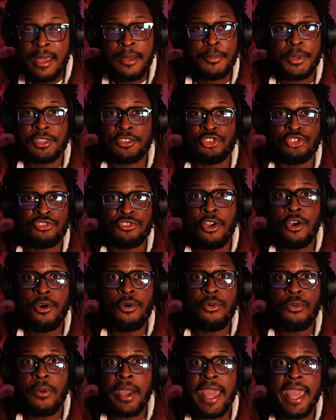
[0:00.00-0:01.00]
But there's no
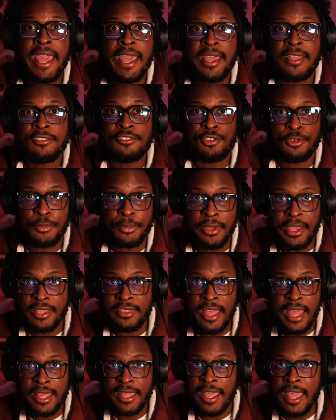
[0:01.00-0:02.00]
way to play
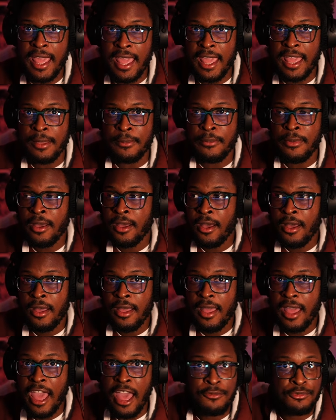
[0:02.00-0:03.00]
that game
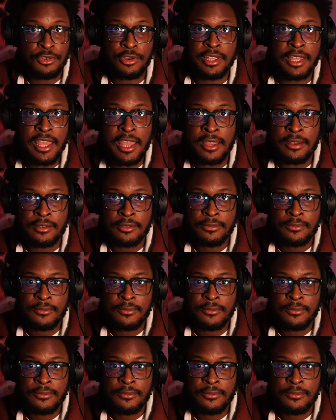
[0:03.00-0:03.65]
ever again.